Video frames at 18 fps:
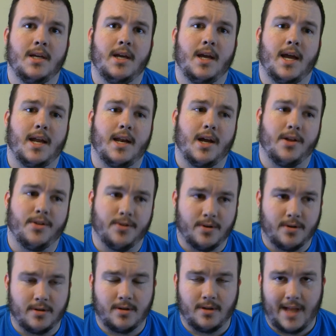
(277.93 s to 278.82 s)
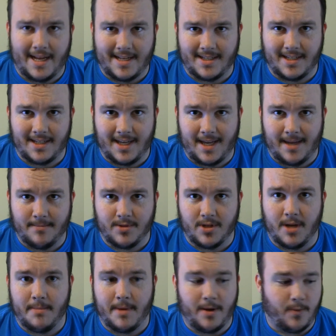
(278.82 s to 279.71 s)
and other classic games
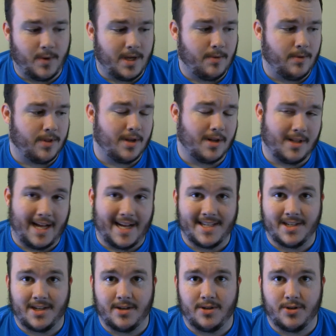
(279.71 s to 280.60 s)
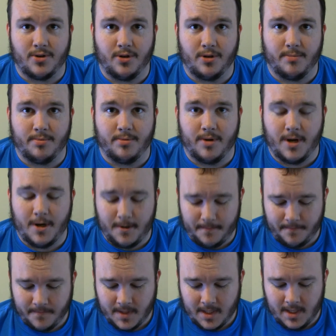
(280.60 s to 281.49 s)
on my Wii with the Classic Controller Pro.